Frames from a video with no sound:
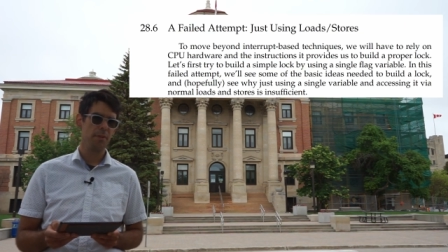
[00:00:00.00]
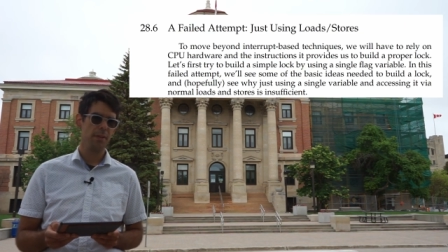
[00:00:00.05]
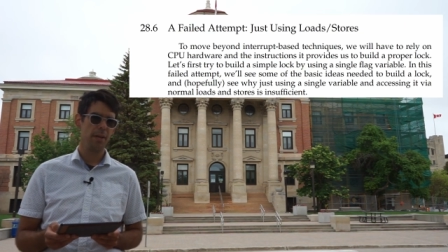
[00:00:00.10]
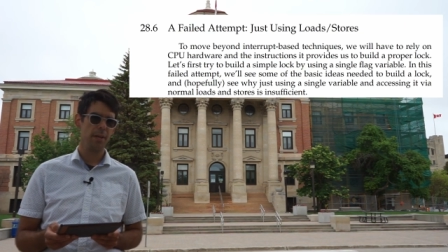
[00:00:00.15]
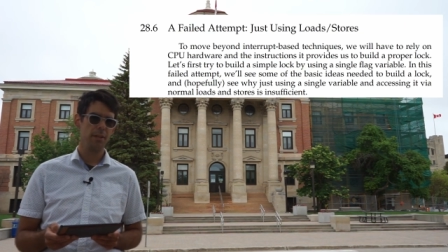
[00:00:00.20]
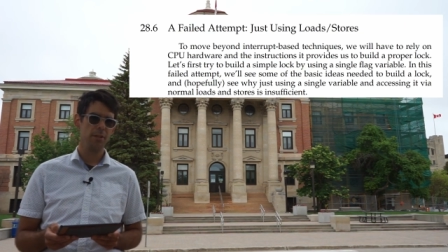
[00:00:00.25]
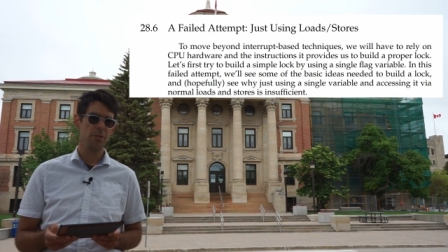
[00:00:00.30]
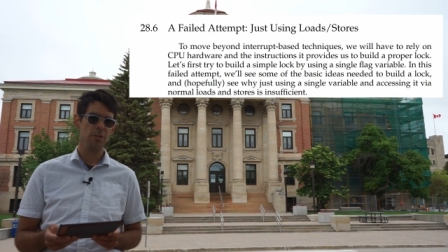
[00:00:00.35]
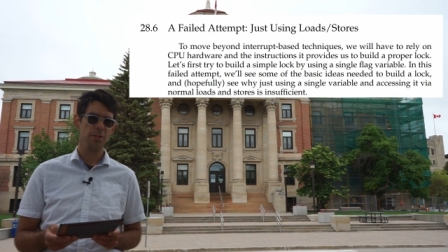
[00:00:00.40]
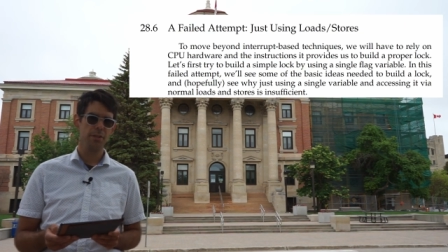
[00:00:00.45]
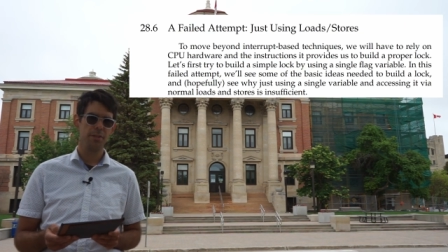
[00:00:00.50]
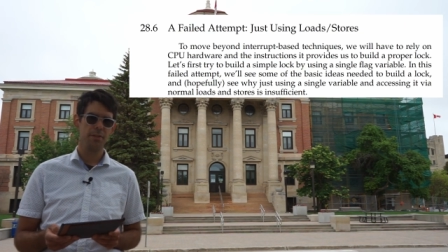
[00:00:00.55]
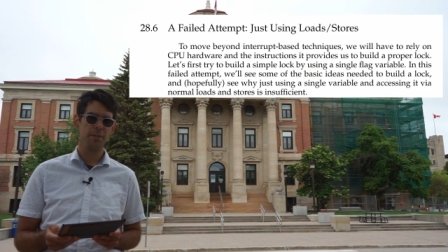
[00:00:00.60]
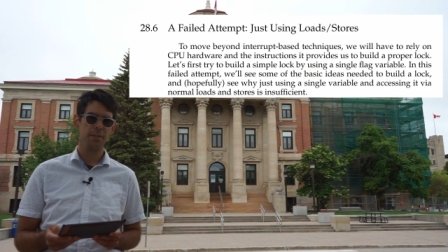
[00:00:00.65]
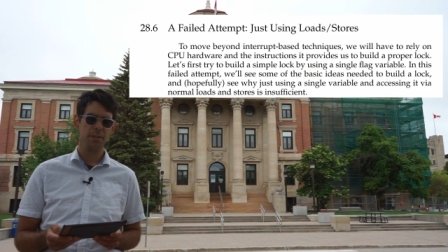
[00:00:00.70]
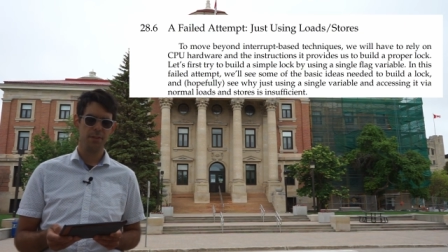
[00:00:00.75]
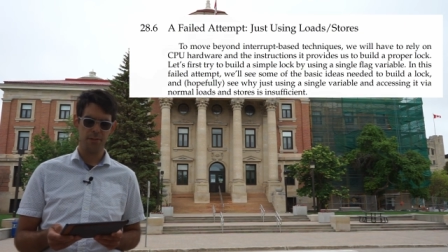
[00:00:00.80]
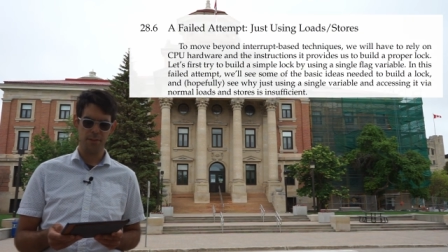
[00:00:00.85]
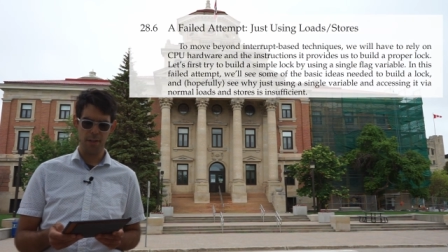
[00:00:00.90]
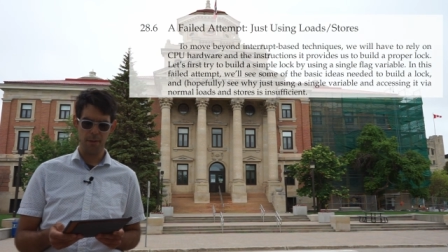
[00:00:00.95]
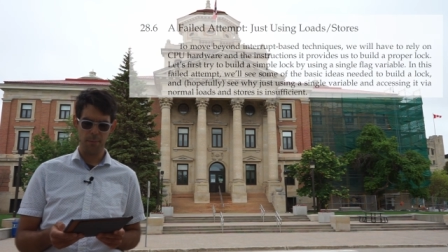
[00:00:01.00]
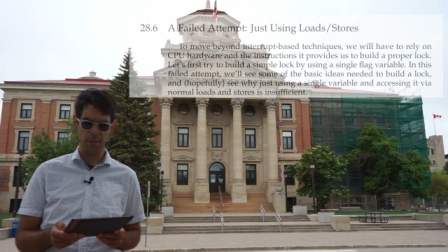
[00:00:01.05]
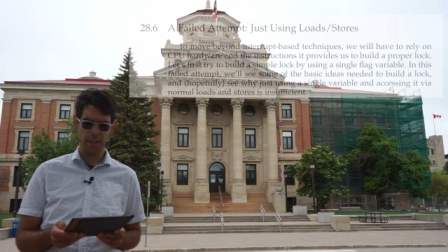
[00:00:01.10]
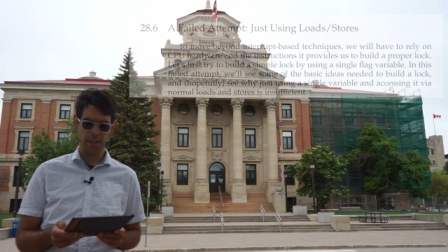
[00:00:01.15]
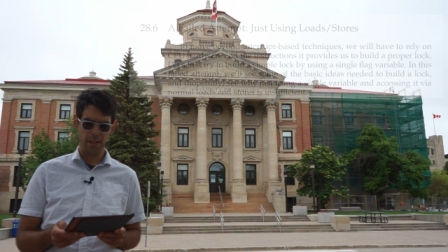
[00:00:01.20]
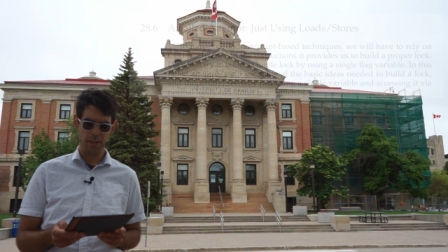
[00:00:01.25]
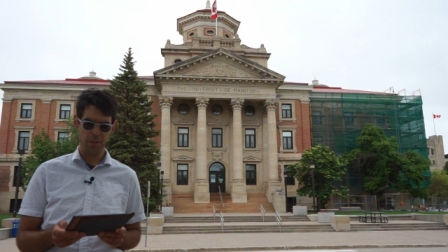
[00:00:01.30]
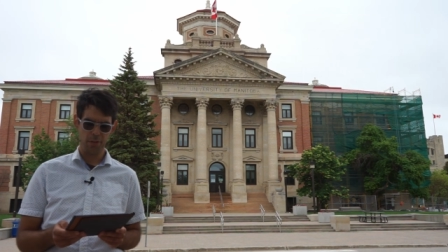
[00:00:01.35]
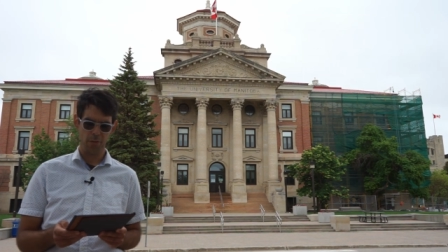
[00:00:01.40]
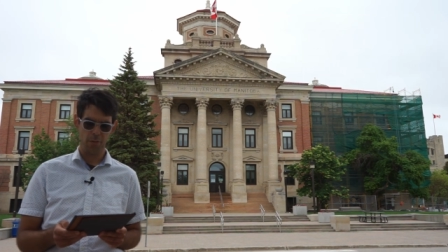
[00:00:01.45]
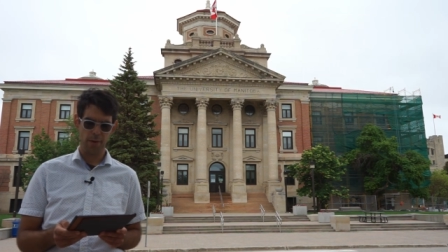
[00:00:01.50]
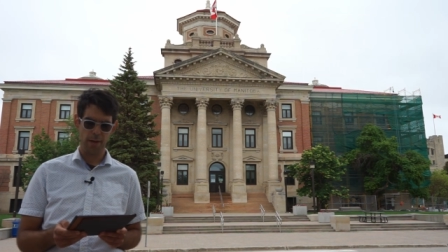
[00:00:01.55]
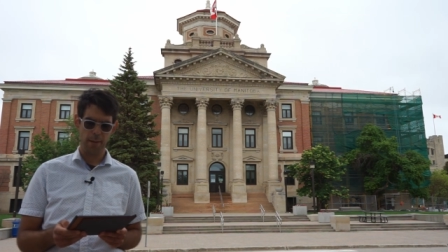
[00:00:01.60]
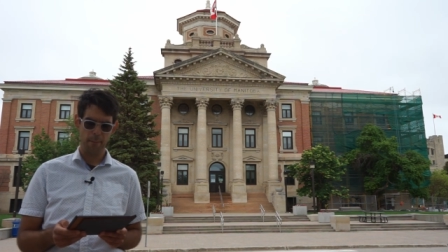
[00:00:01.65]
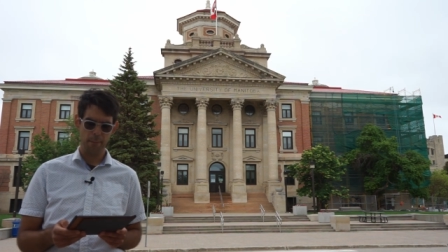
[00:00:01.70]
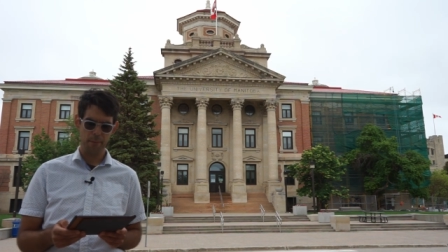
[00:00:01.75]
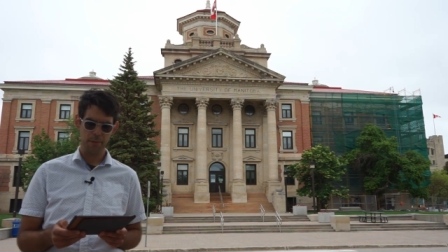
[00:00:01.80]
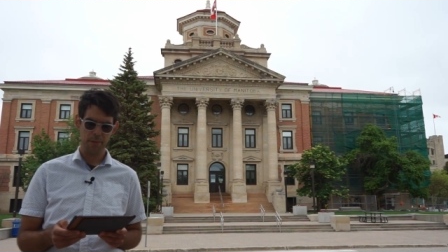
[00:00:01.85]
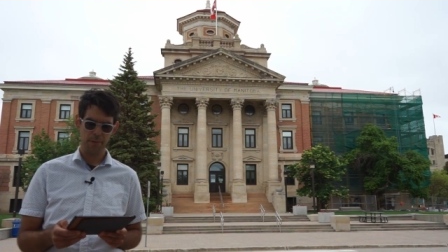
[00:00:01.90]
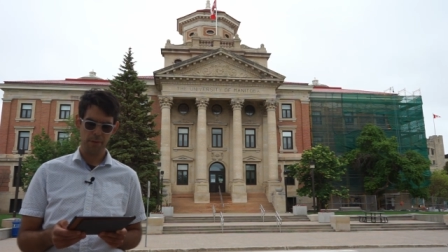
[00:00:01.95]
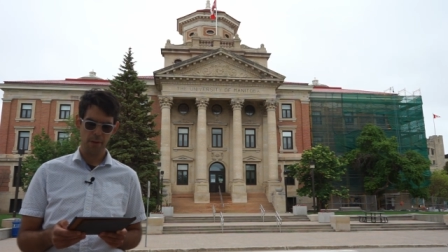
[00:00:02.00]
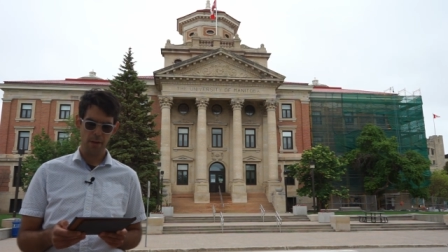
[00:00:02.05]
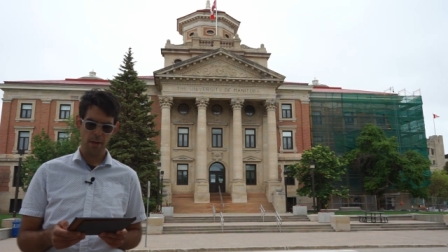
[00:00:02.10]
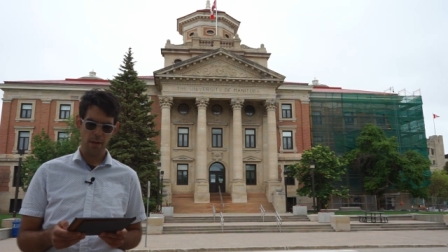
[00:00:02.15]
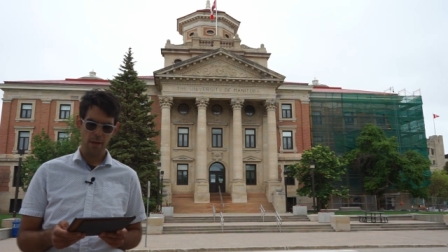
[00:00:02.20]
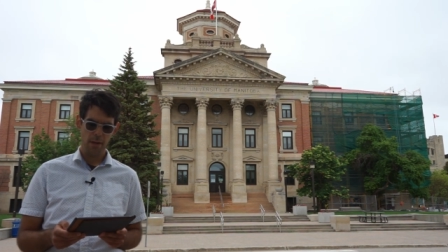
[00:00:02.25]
than just disabling interrupts.